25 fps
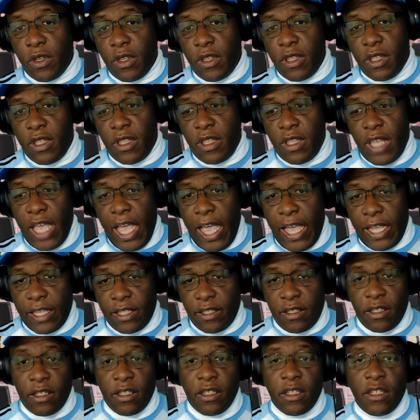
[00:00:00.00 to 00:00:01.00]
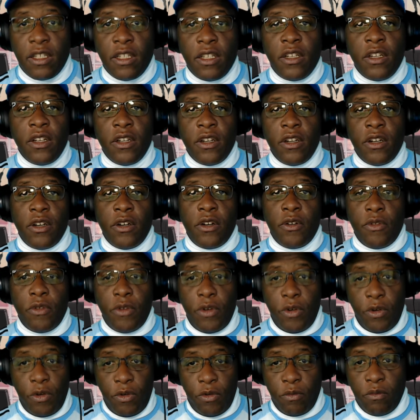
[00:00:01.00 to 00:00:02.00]
go to that
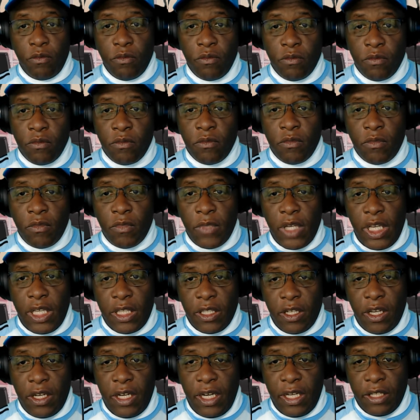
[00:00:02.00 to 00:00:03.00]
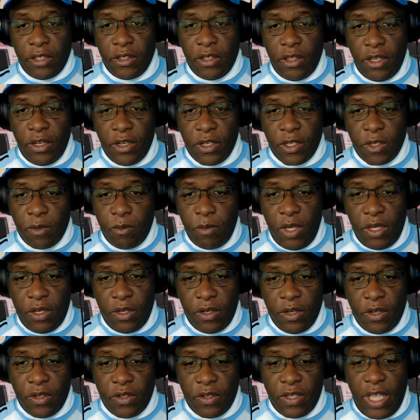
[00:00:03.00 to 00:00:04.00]
room and connect to their
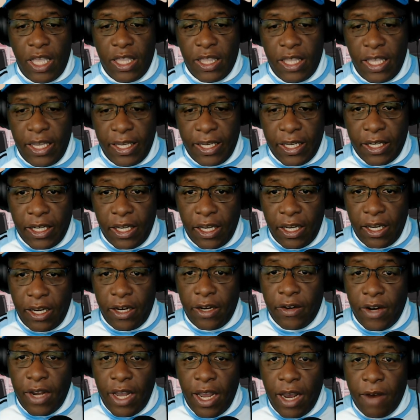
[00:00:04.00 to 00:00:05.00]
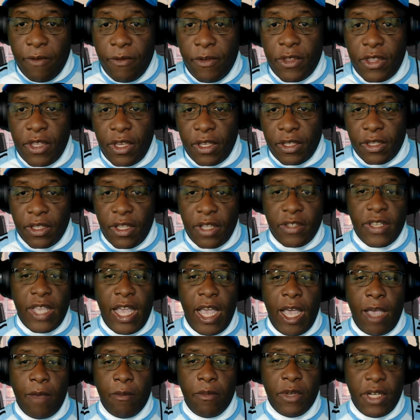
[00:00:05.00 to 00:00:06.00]
speakers so that they can hear everything
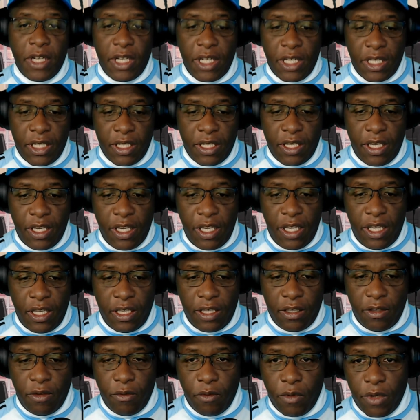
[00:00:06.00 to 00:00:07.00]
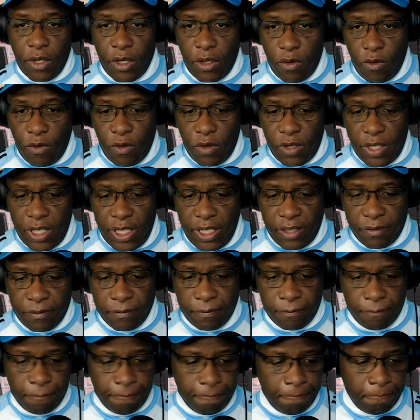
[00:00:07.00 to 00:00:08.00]
that's happening in the
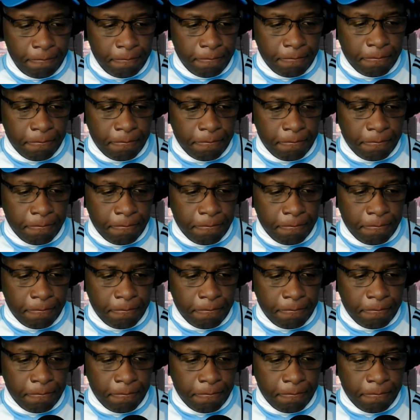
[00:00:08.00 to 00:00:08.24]
recording.